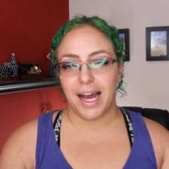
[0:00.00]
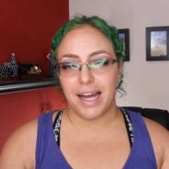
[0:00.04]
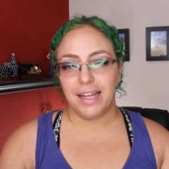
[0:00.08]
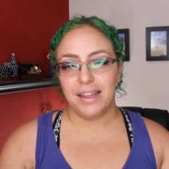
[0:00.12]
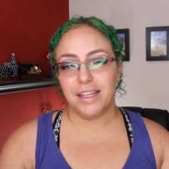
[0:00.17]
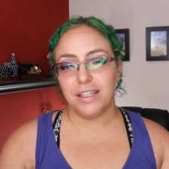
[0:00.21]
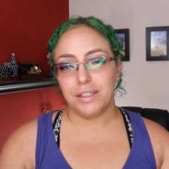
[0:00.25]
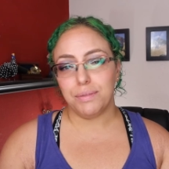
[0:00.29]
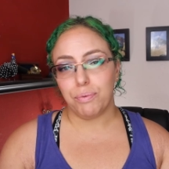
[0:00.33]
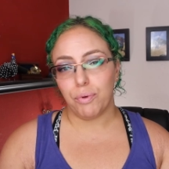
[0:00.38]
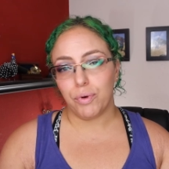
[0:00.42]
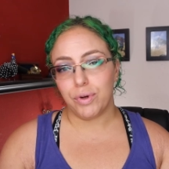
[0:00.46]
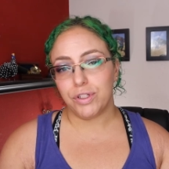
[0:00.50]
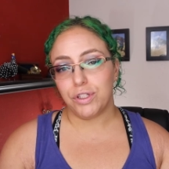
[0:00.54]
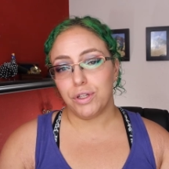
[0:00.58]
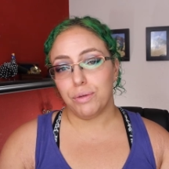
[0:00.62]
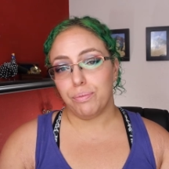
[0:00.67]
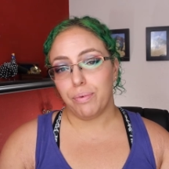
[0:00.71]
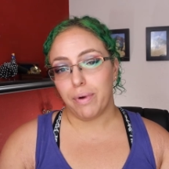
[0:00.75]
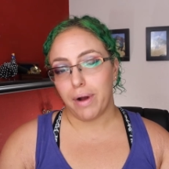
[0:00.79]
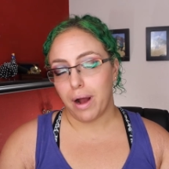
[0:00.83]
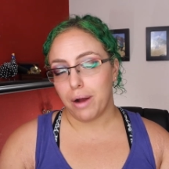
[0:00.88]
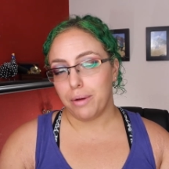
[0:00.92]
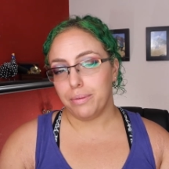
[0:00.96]
At this point, you're
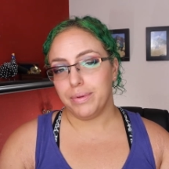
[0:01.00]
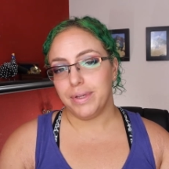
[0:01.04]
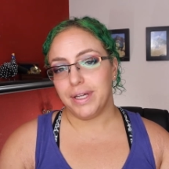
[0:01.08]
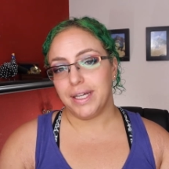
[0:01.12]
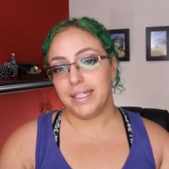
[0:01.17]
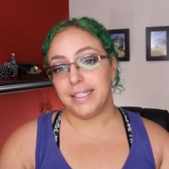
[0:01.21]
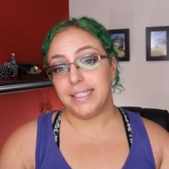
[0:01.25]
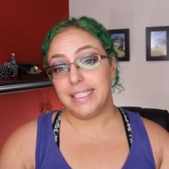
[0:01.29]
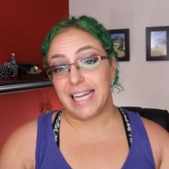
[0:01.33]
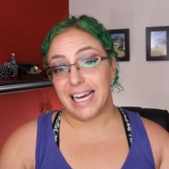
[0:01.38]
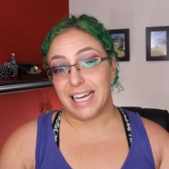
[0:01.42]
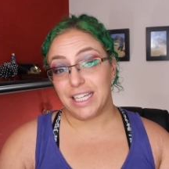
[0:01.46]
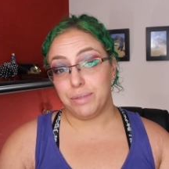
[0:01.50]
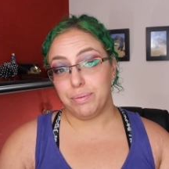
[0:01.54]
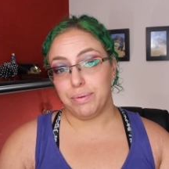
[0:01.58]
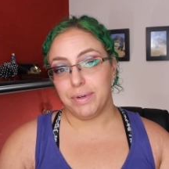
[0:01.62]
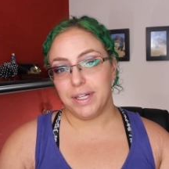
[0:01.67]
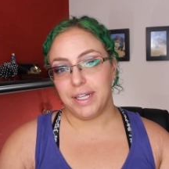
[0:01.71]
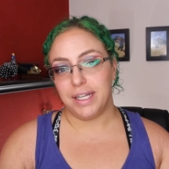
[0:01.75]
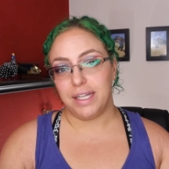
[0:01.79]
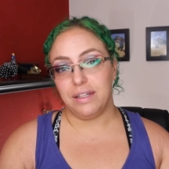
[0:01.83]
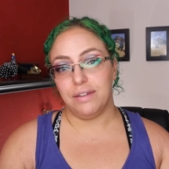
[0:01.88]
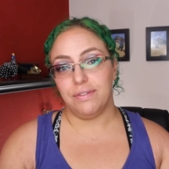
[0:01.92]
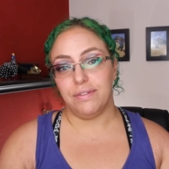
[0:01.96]
probably in
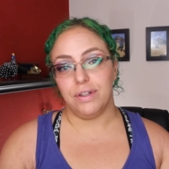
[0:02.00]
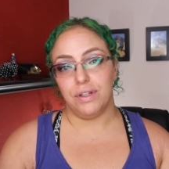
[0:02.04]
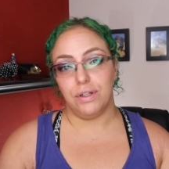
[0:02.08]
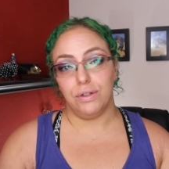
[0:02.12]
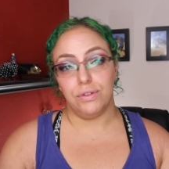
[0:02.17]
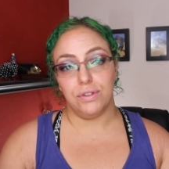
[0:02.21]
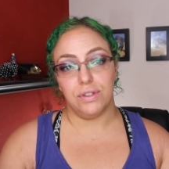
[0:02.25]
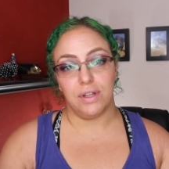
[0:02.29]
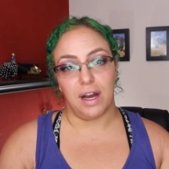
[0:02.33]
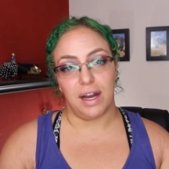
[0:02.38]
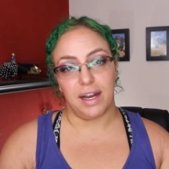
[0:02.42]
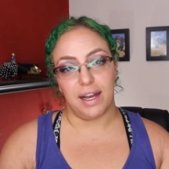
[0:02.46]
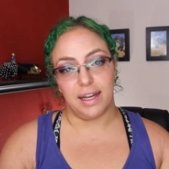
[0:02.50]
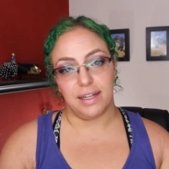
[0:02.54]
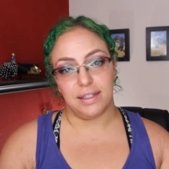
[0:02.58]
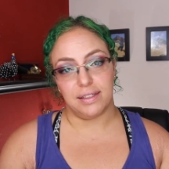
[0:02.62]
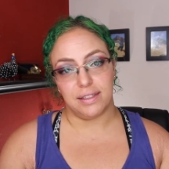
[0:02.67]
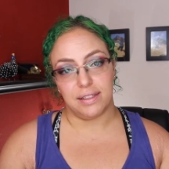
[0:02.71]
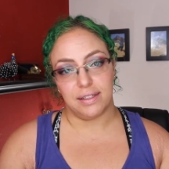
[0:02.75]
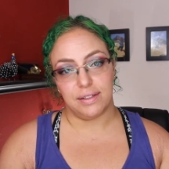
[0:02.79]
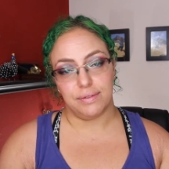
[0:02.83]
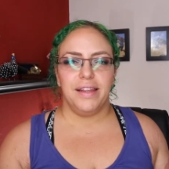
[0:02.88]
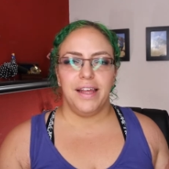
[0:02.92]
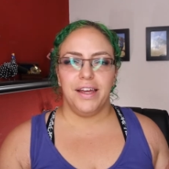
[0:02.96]
desperate need of a new
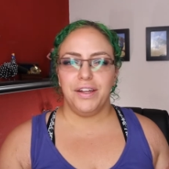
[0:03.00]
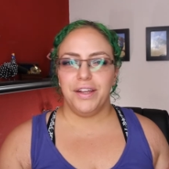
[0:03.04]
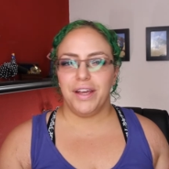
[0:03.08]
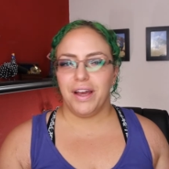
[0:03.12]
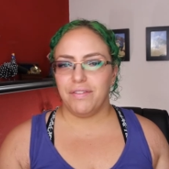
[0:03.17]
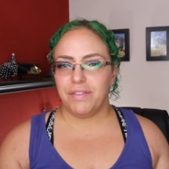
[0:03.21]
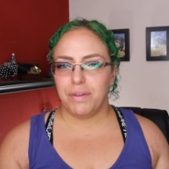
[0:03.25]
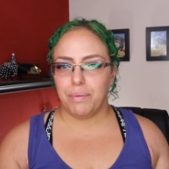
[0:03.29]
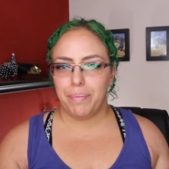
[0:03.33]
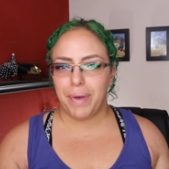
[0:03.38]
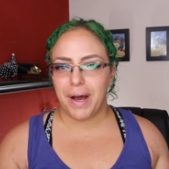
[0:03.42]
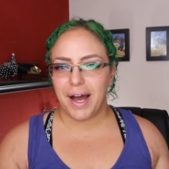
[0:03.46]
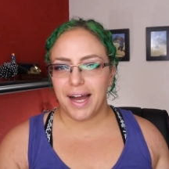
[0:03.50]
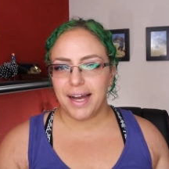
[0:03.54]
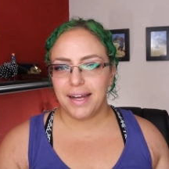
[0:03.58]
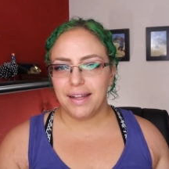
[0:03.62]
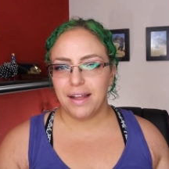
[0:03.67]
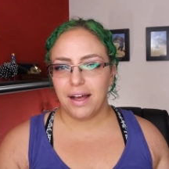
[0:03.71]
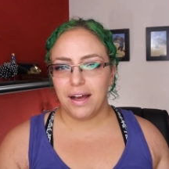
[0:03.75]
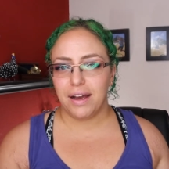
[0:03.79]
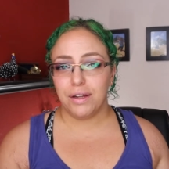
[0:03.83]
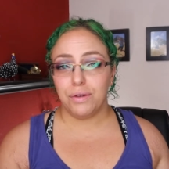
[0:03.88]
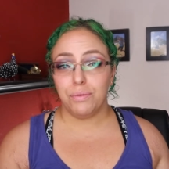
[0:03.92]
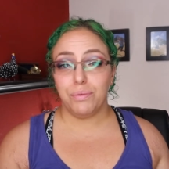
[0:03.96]
socket. Then you have the
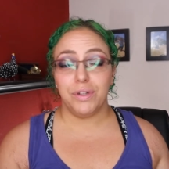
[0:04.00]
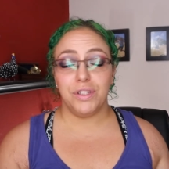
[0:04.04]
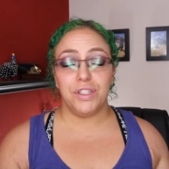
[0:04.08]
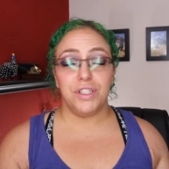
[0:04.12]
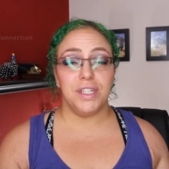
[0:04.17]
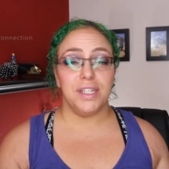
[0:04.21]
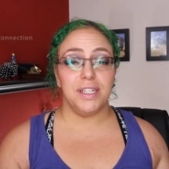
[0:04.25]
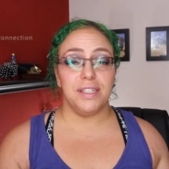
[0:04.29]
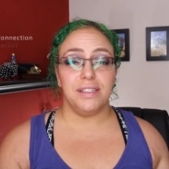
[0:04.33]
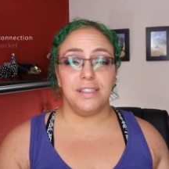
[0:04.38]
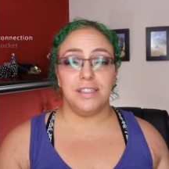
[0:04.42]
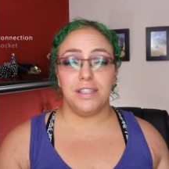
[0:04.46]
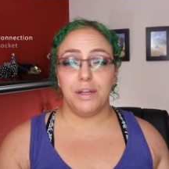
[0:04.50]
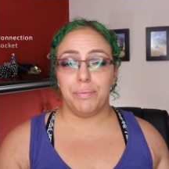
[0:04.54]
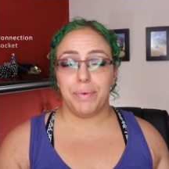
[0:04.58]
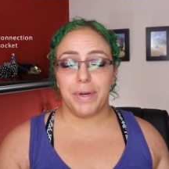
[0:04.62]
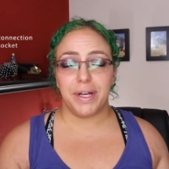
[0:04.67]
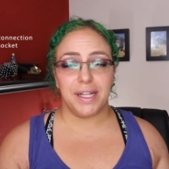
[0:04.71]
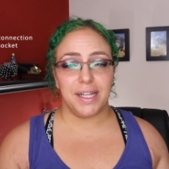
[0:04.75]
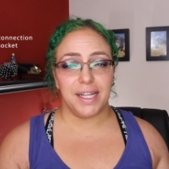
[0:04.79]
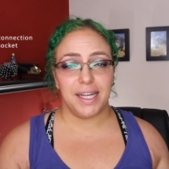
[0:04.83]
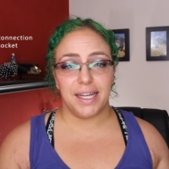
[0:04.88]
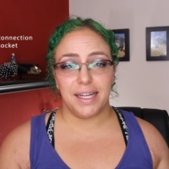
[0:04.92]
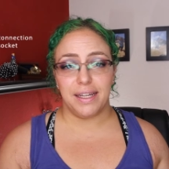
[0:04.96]
pylon, which is
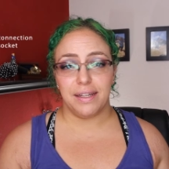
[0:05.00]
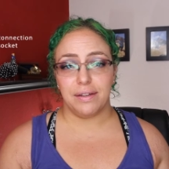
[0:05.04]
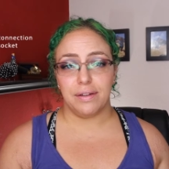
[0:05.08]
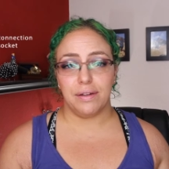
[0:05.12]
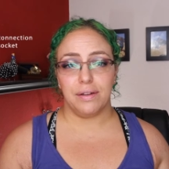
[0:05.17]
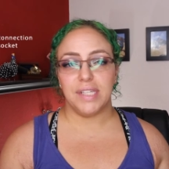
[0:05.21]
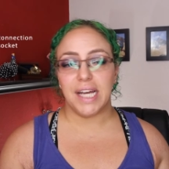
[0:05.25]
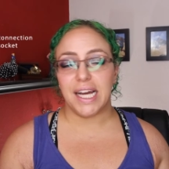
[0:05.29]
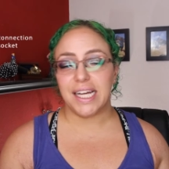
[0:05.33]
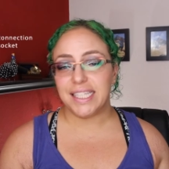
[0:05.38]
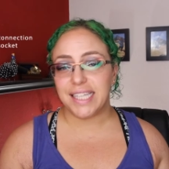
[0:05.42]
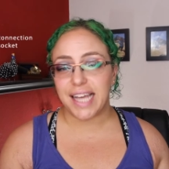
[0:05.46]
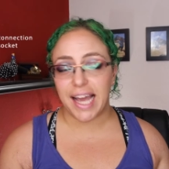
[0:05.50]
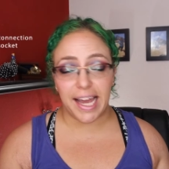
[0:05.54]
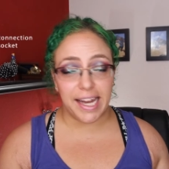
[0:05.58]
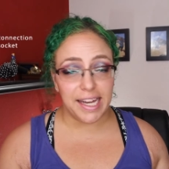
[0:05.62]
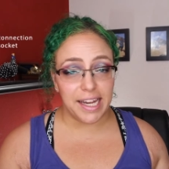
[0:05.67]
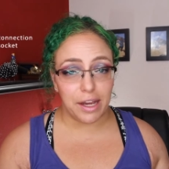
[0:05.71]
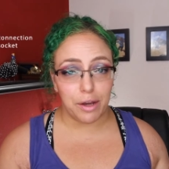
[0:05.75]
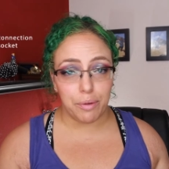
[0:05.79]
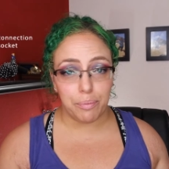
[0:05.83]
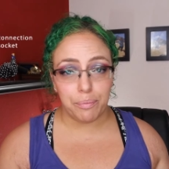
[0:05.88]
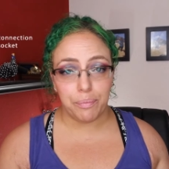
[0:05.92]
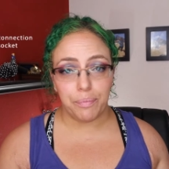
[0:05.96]
typically
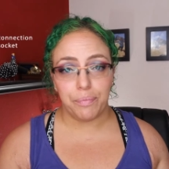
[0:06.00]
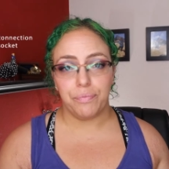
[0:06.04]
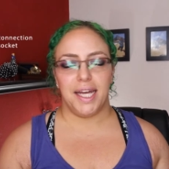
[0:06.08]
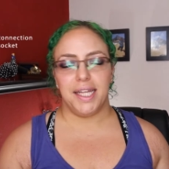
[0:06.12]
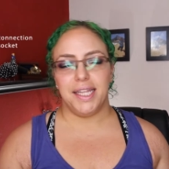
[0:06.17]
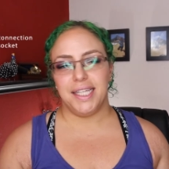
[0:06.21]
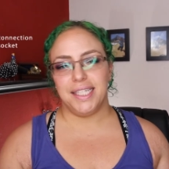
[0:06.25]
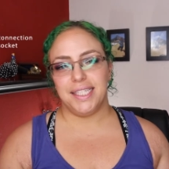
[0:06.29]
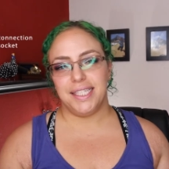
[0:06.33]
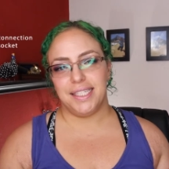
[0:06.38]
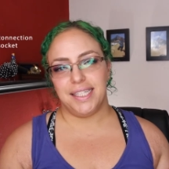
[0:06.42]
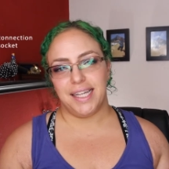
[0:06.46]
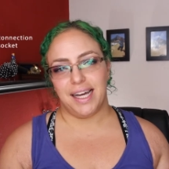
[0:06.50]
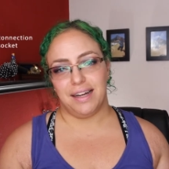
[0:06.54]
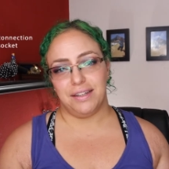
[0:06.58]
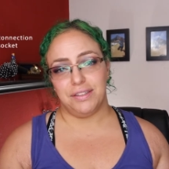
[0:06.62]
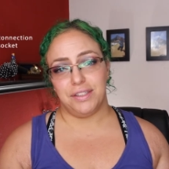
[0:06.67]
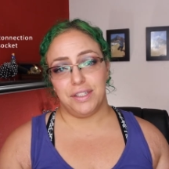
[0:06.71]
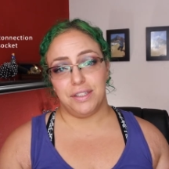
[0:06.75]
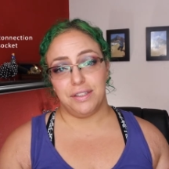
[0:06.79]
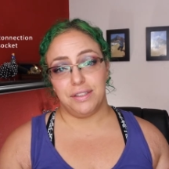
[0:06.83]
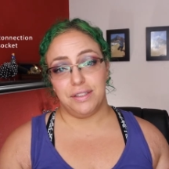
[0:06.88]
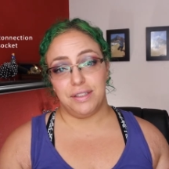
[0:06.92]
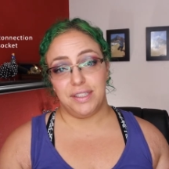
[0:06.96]
titanium, and this
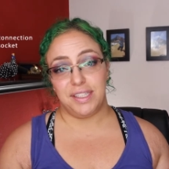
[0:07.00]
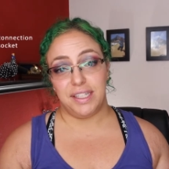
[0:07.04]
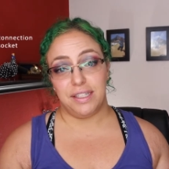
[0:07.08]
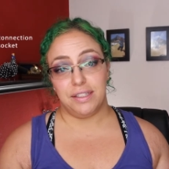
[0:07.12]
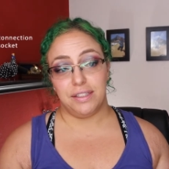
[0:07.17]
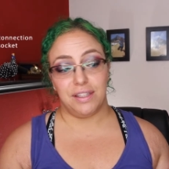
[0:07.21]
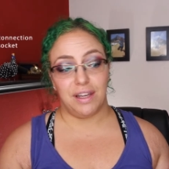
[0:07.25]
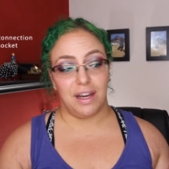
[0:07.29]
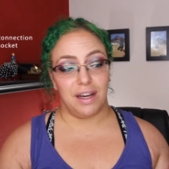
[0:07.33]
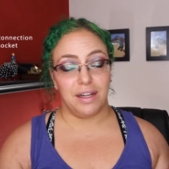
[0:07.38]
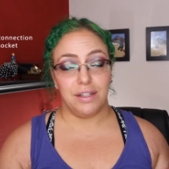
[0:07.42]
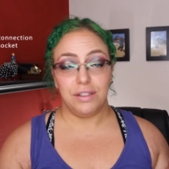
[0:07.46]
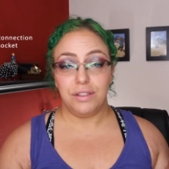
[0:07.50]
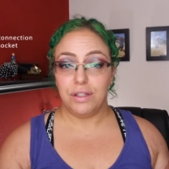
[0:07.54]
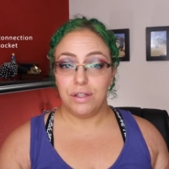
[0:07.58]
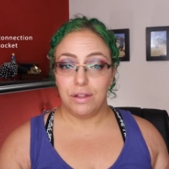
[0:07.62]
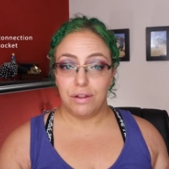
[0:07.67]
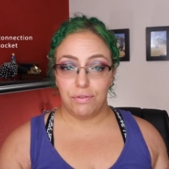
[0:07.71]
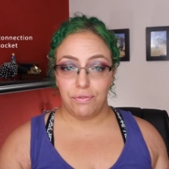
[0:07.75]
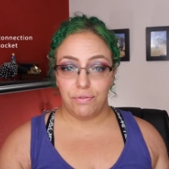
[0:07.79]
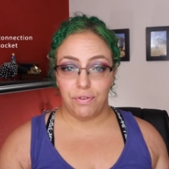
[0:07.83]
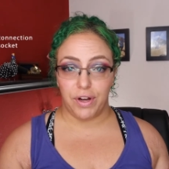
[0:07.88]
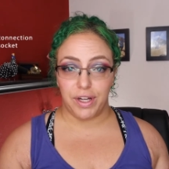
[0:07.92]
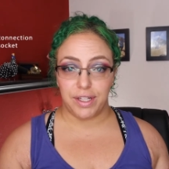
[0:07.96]
attaches the socket to
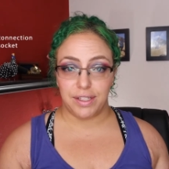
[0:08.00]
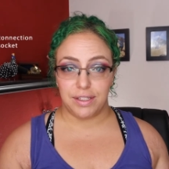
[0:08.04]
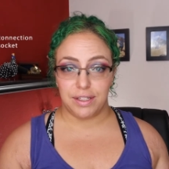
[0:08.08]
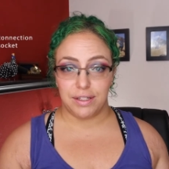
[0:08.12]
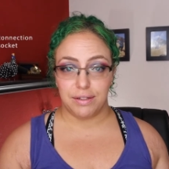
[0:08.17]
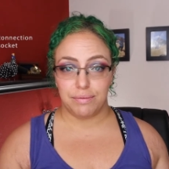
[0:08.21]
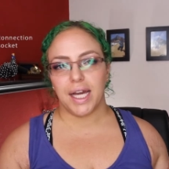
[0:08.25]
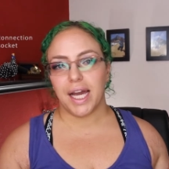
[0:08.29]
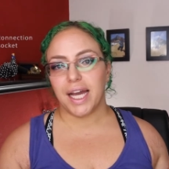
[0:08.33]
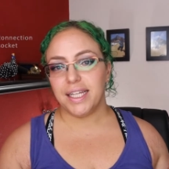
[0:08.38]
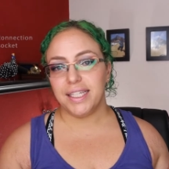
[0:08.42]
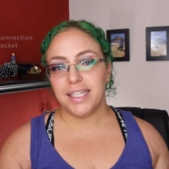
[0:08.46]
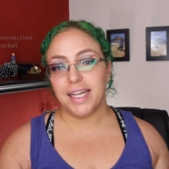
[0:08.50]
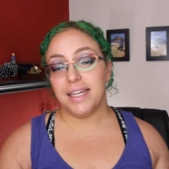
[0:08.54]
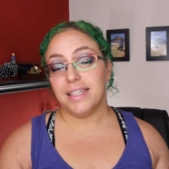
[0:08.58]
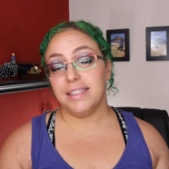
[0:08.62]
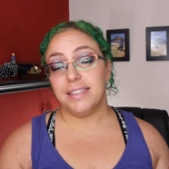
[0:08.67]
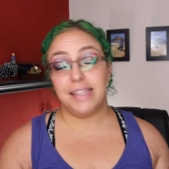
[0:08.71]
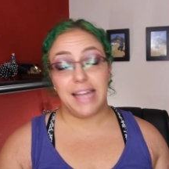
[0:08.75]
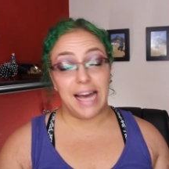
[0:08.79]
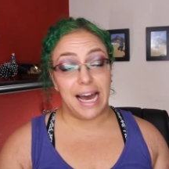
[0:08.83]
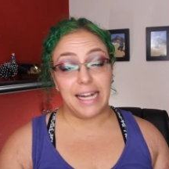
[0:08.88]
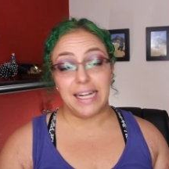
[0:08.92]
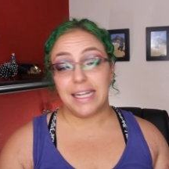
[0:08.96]
the foot. And
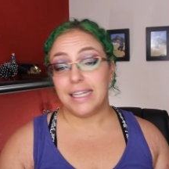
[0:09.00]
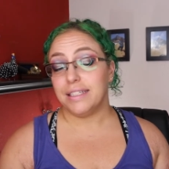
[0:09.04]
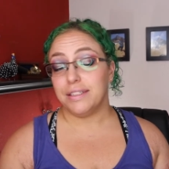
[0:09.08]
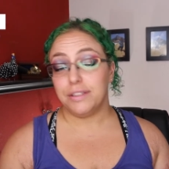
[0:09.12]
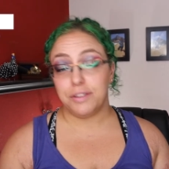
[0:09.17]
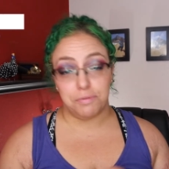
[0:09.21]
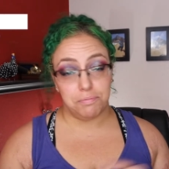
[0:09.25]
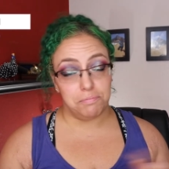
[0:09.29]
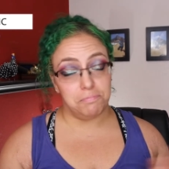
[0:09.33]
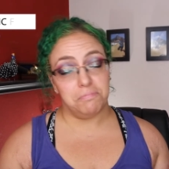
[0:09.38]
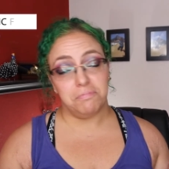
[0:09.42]
yes, that is